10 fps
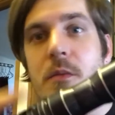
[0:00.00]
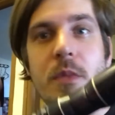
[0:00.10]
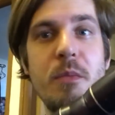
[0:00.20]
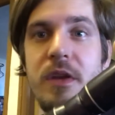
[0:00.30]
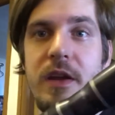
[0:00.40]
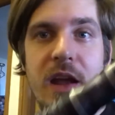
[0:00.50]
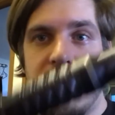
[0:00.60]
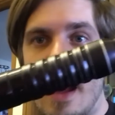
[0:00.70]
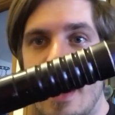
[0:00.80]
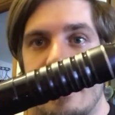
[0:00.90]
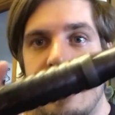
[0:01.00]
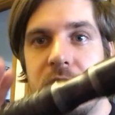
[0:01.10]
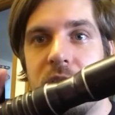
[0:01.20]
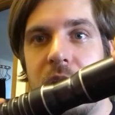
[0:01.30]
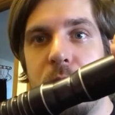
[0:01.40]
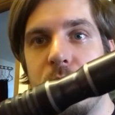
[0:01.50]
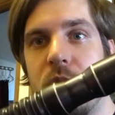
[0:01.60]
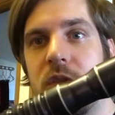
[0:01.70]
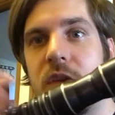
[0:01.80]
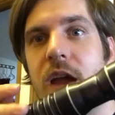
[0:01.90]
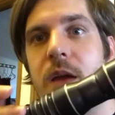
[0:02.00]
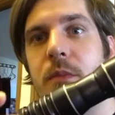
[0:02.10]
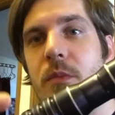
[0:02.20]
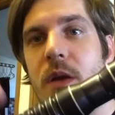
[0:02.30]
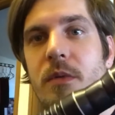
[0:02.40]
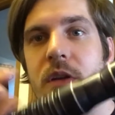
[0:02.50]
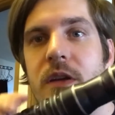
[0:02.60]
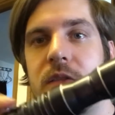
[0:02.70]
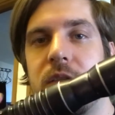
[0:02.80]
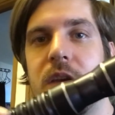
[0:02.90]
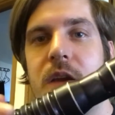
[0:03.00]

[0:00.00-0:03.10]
maybe you get a high-end saber one time and maybe not,